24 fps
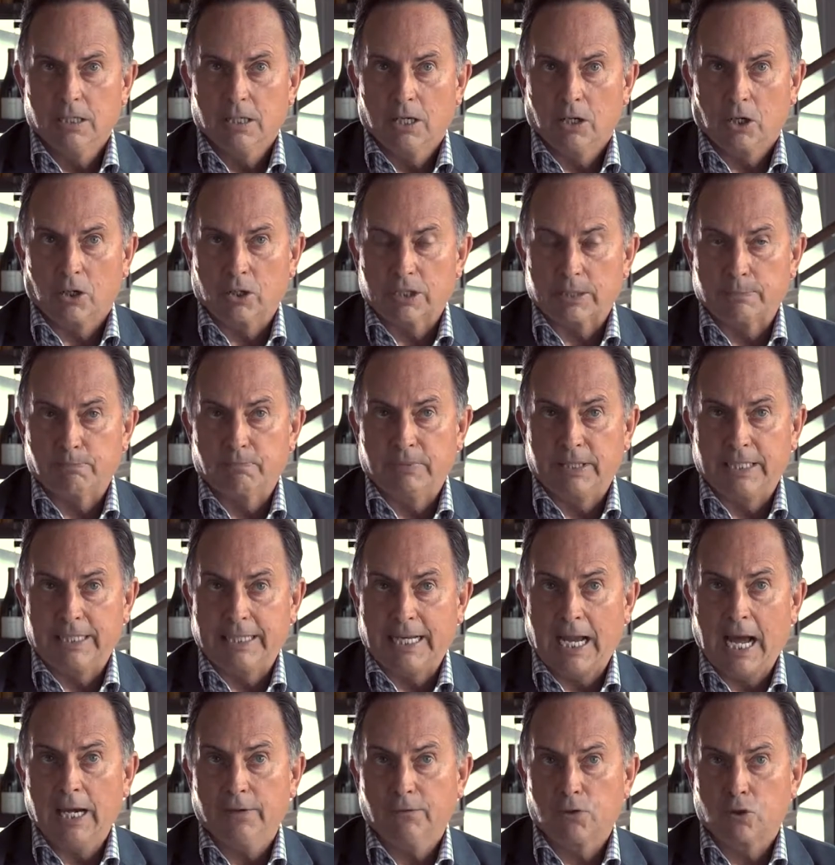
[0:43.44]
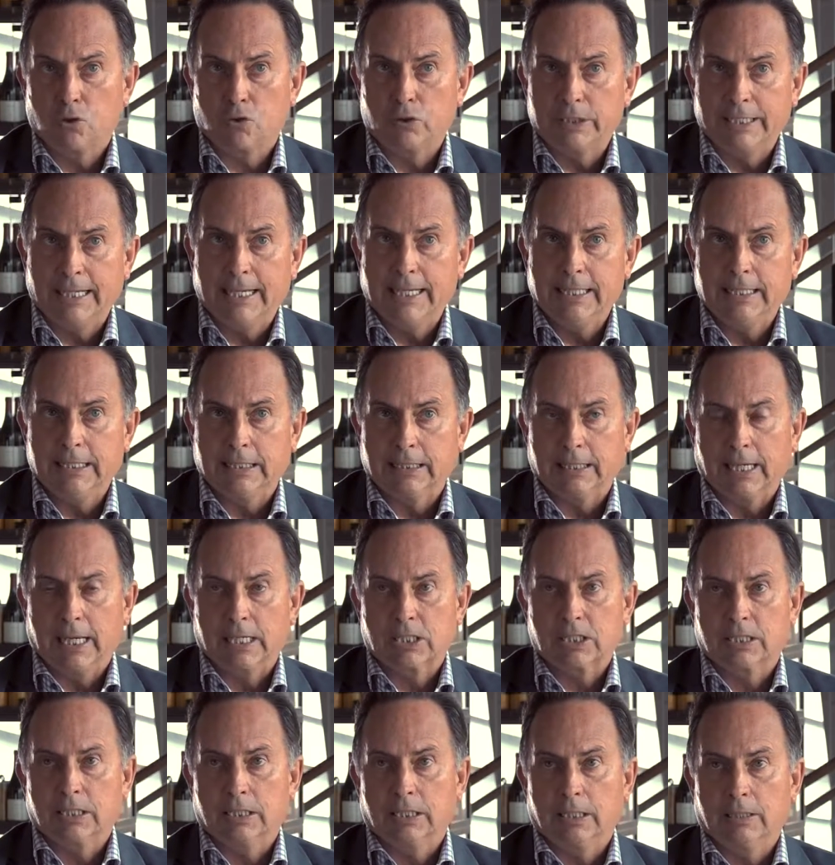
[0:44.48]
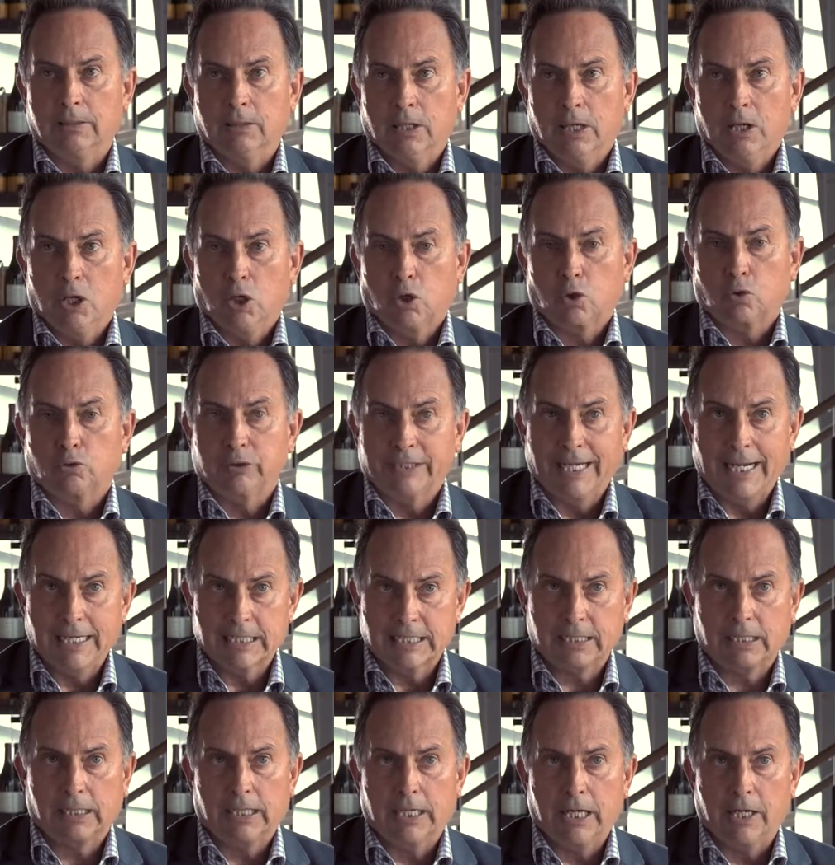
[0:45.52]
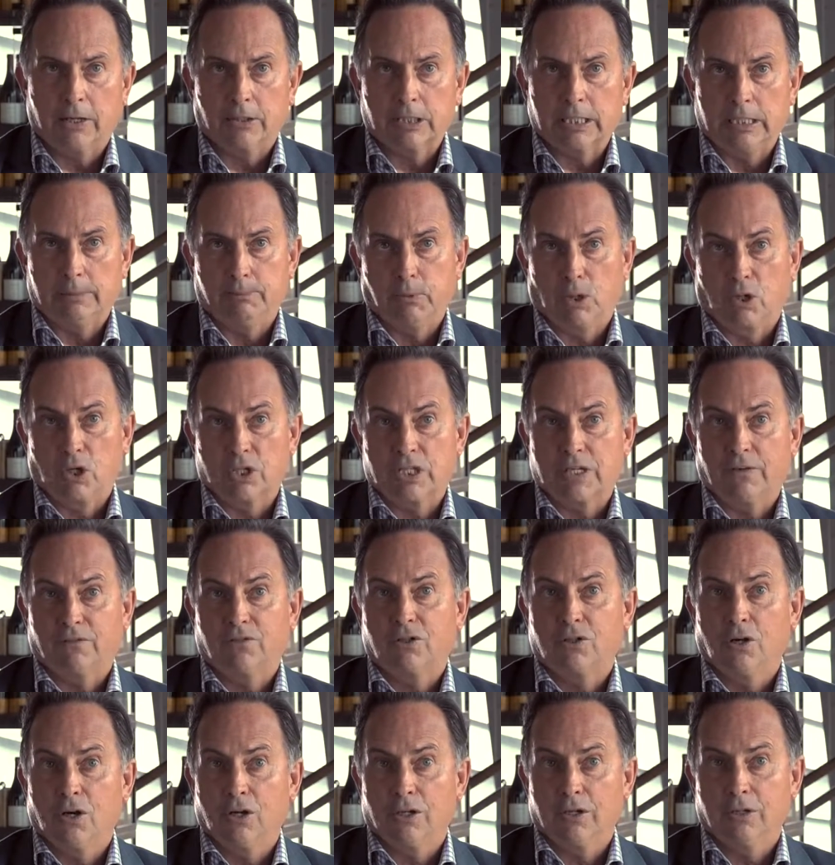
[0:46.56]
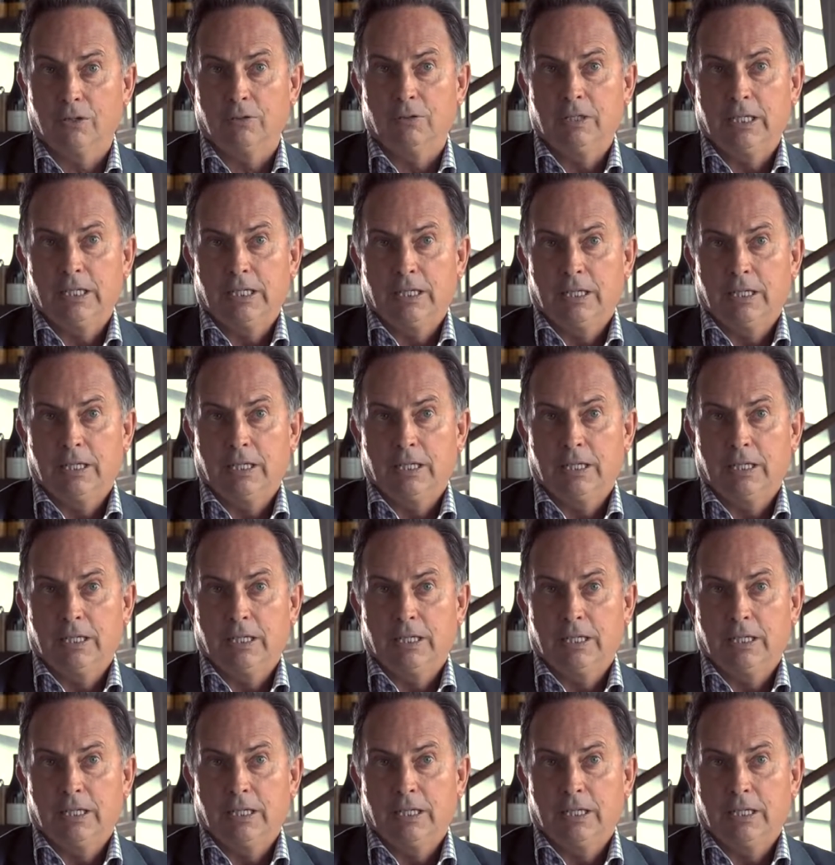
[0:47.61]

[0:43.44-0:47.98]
Because the art of creating actually creates clarity, because you've got to